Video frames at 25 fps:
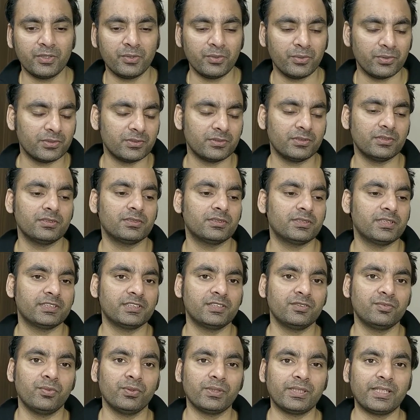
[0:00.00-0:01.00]
Your
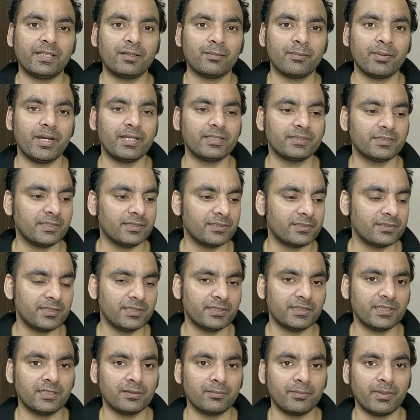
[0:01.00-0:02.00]
64GB and
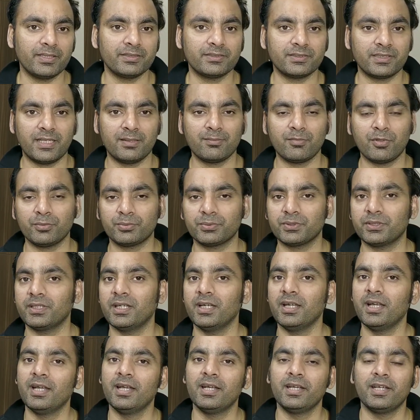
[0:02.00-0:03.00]
6GB RAM option
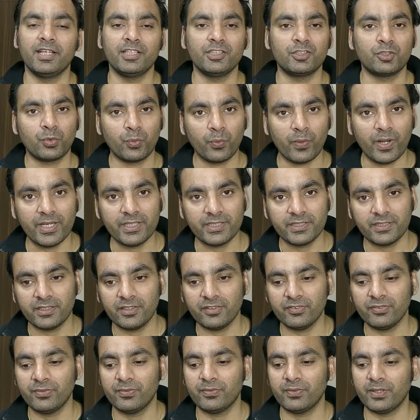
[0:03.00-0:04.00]
is quite
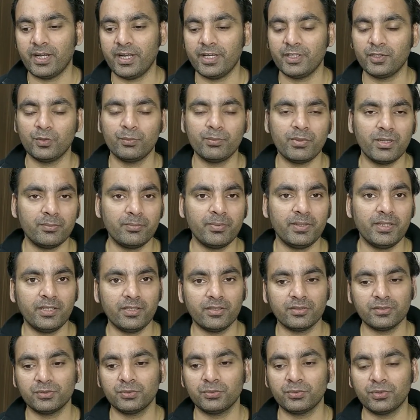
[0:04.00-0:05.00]
enough. I know
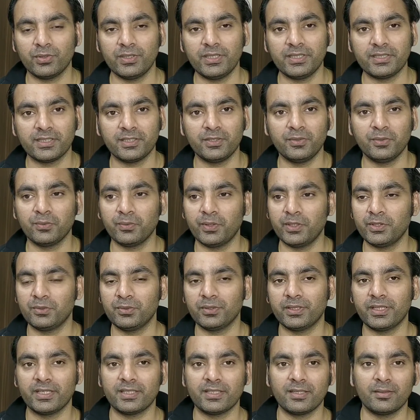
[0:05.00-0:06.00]
maybe sooner or later you're going
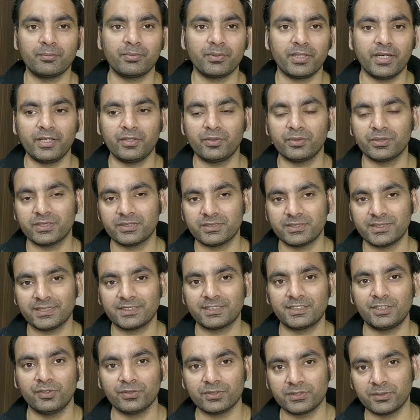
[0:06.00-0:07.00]
to get upgrade to the
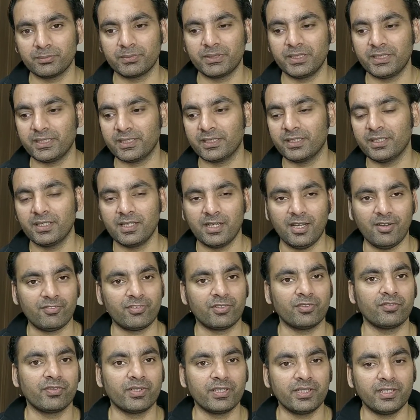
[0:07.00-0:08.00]
60 or something
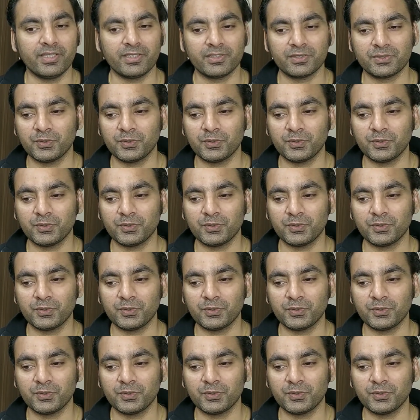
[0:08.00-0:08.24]
after 1 year.